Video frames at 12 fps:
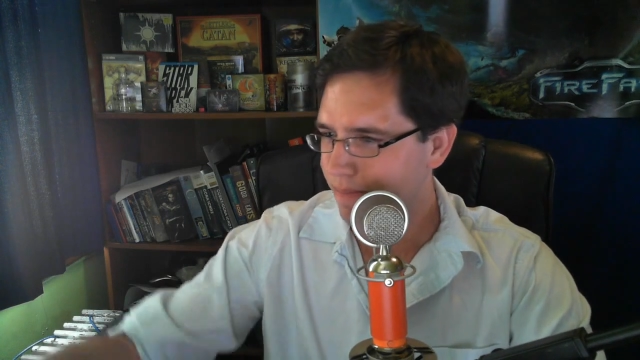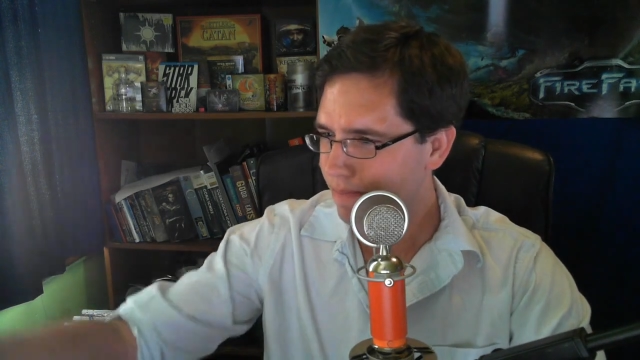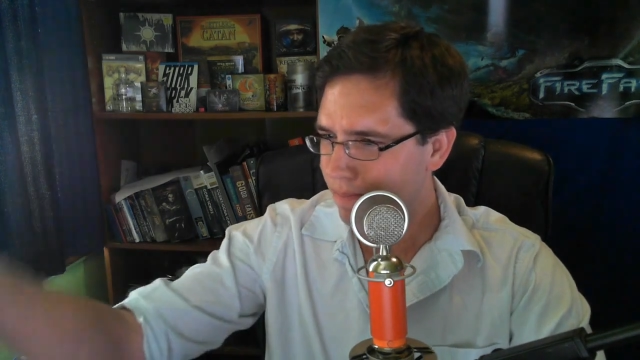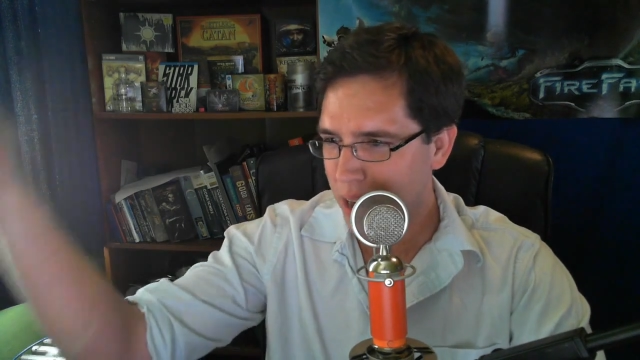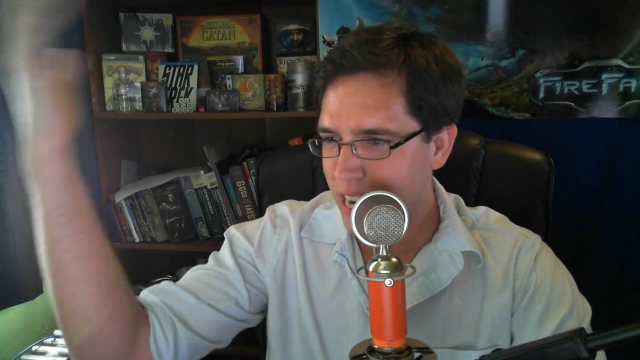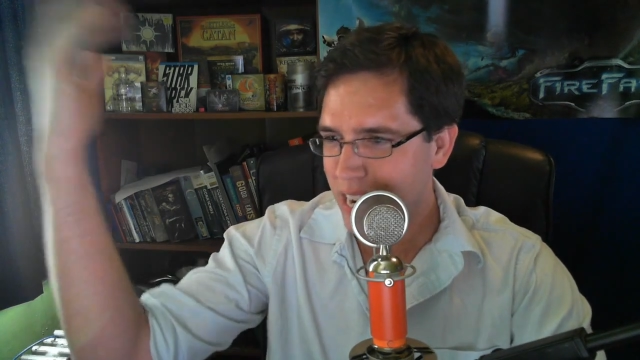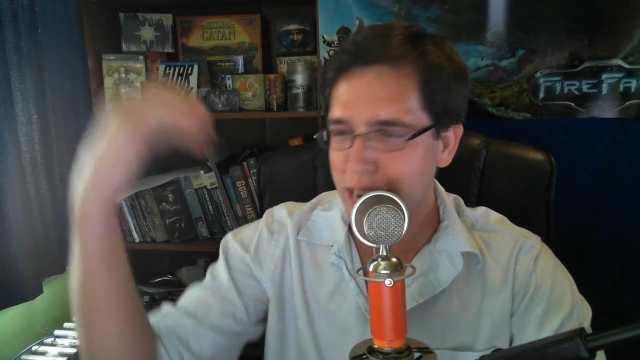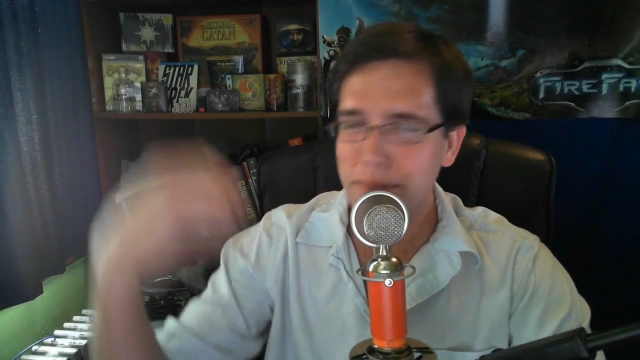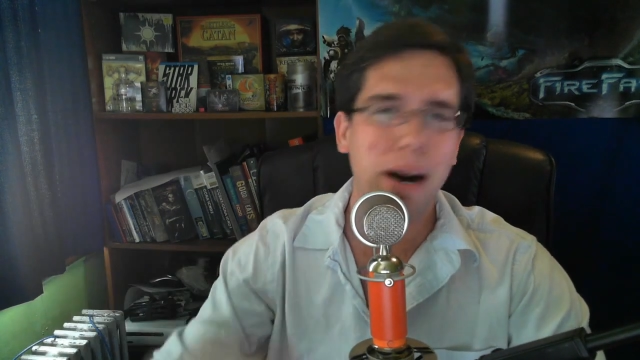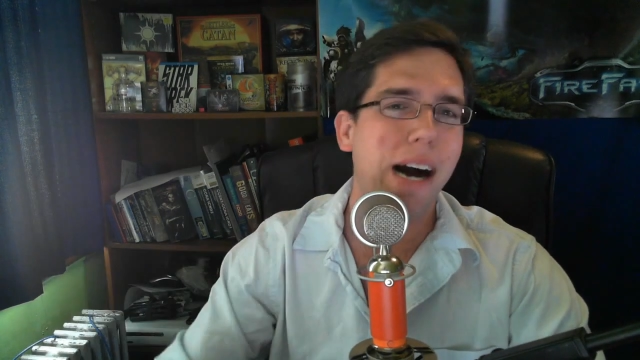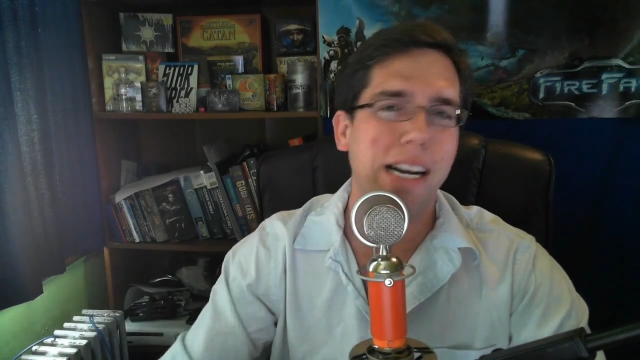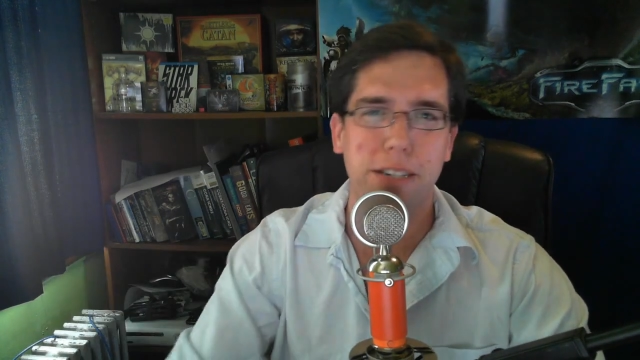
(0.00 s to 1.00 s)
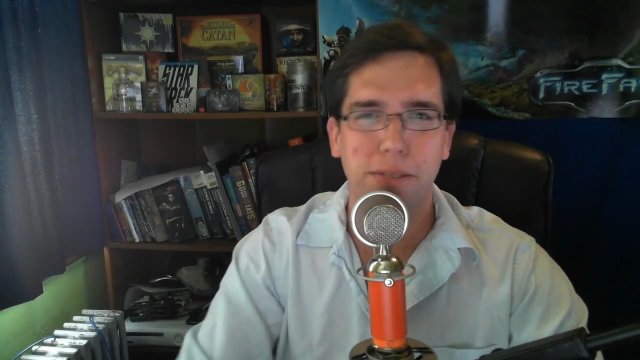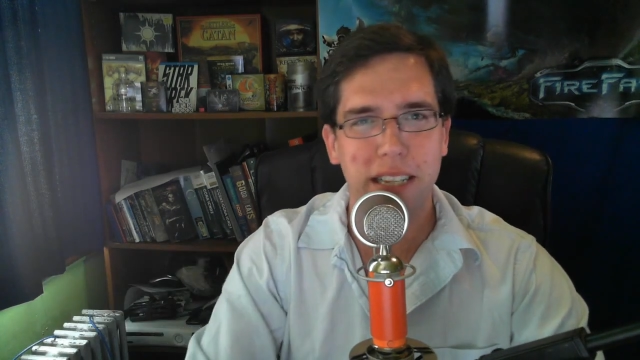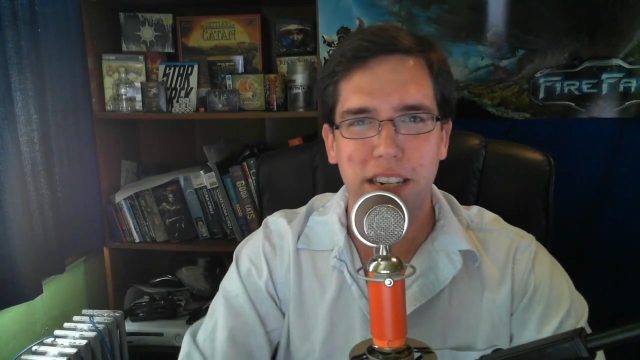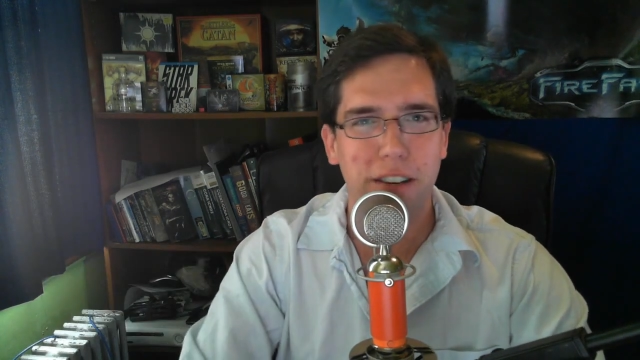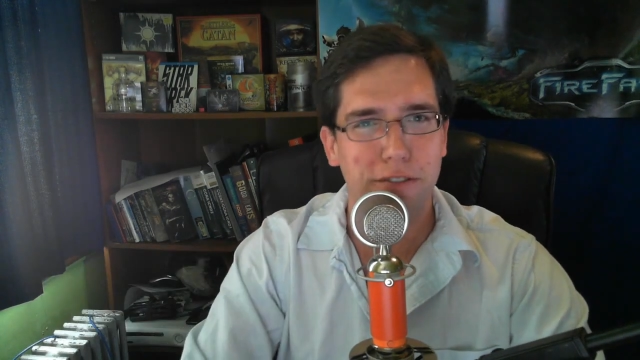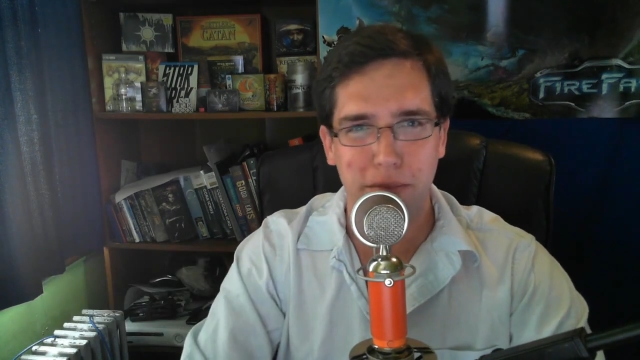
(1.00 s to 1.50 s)
my inbox with this
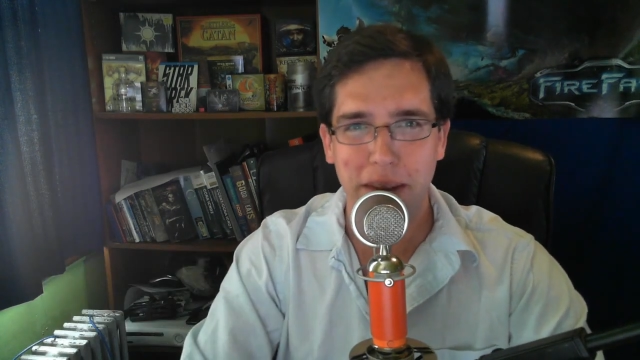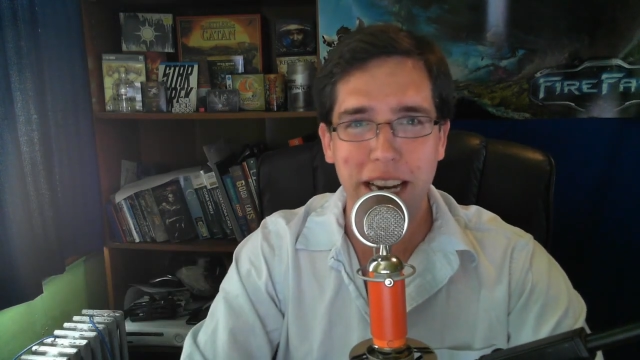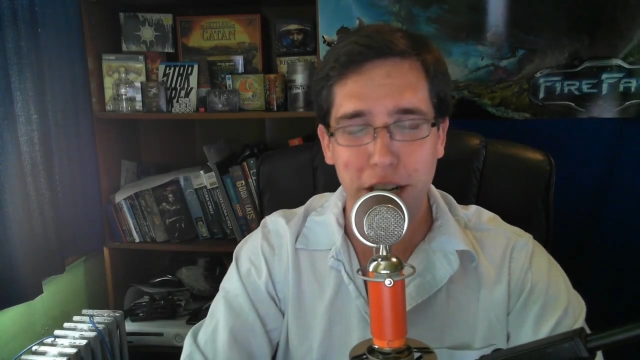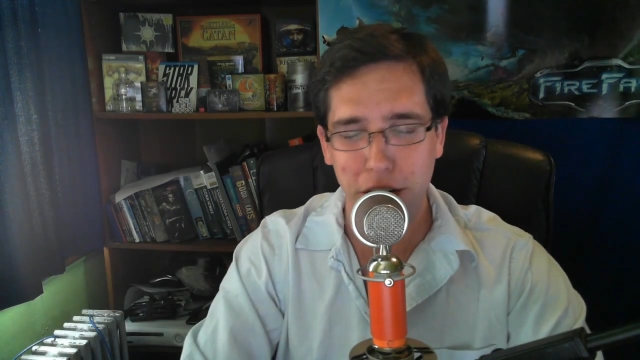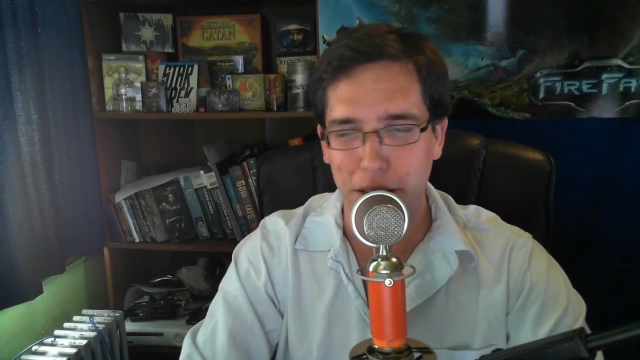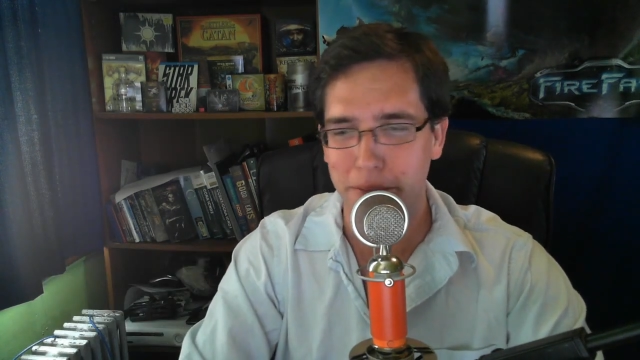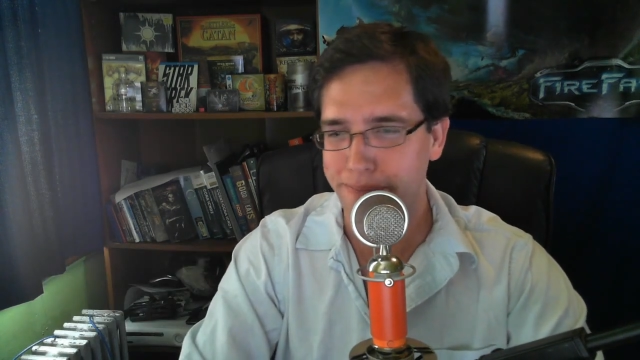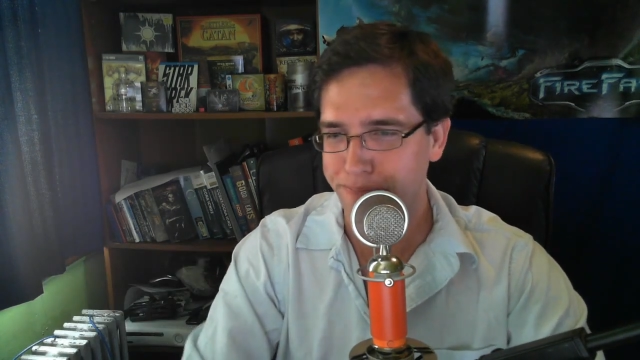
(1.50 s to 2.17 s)
information.